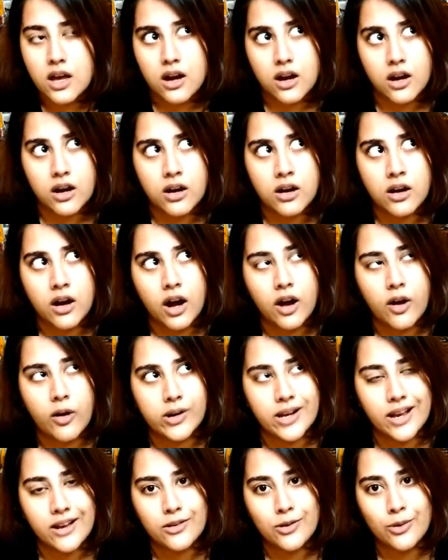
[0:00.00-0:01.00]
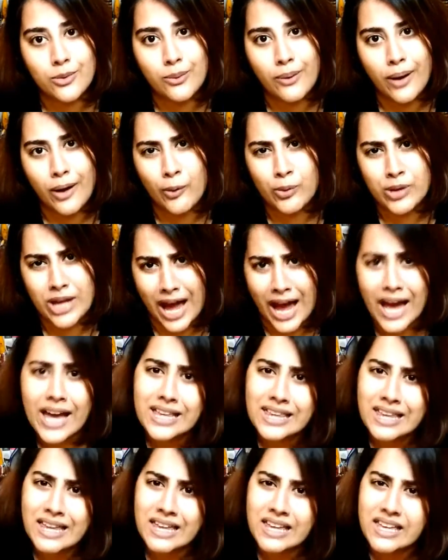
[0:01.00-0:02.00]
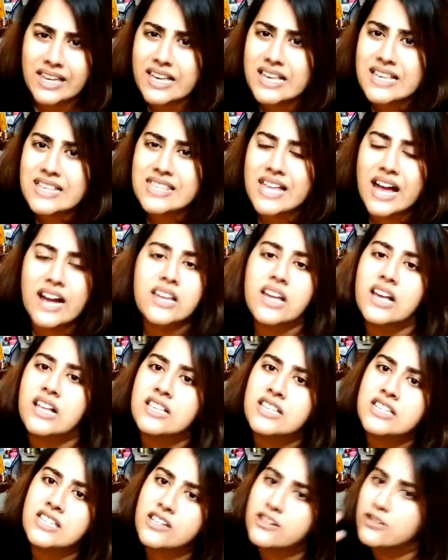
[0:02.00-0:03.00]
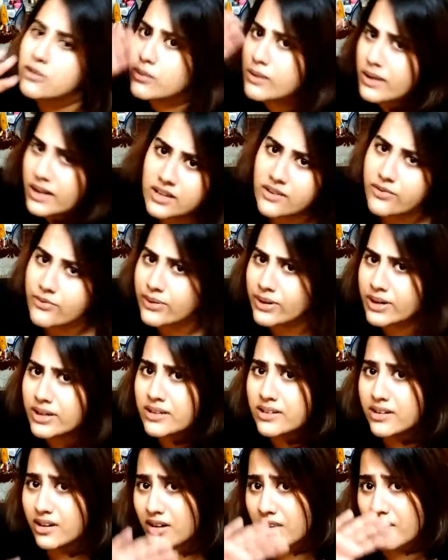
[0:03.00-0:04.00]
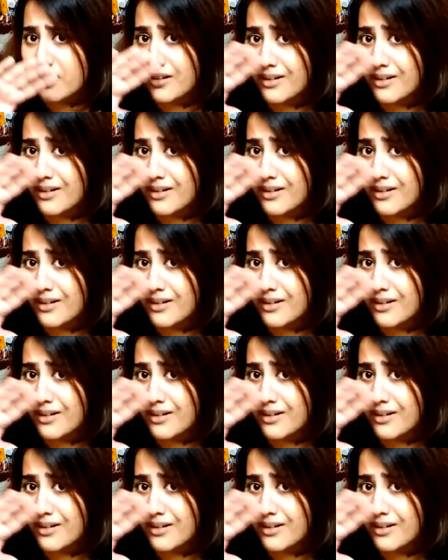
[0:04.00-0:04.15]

uh, according to what I think, is that it's in a totally different uh,